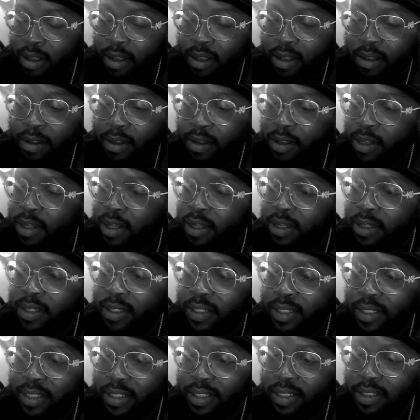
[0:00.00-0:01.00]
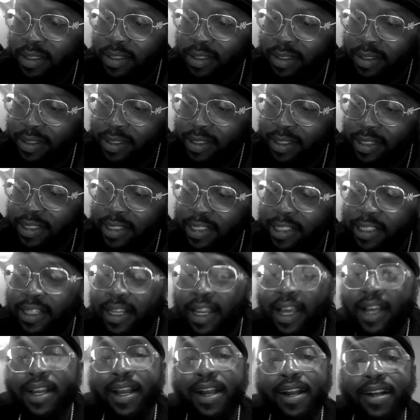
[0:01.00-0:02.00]
Well, look
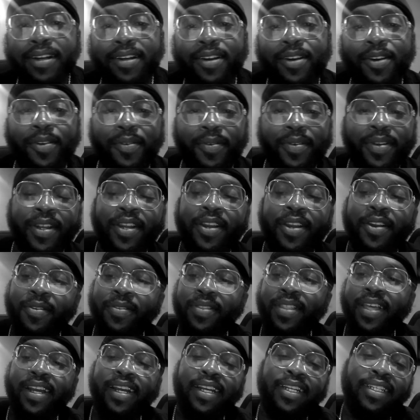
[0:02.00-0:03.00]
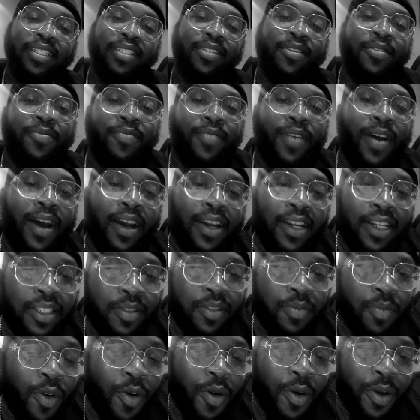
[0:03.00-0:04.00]
like I covered everything so far. It's
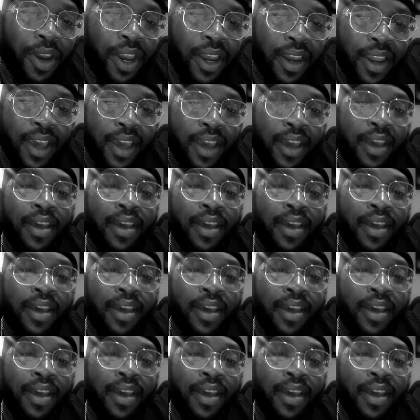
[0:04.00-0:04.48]
more than that.